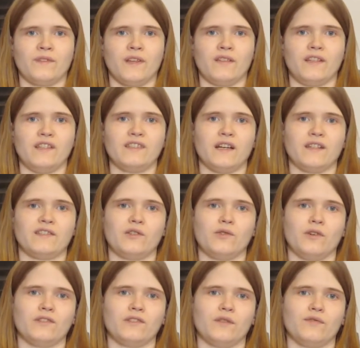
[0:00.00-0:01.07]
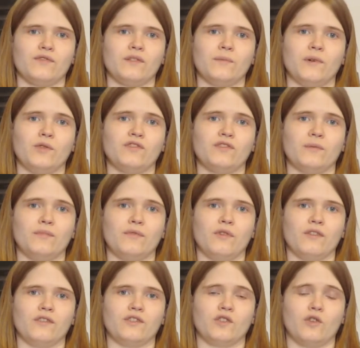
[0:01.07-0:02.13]
These are the chords of the most
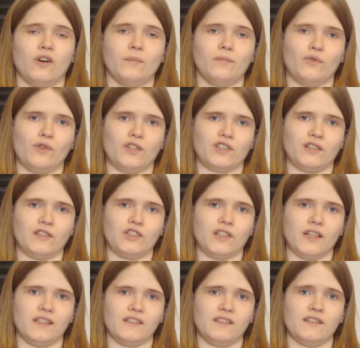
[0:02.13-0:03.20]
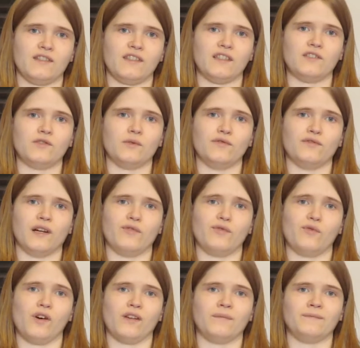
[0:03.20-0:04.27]
important chord progression in jazz, the 2-5-1.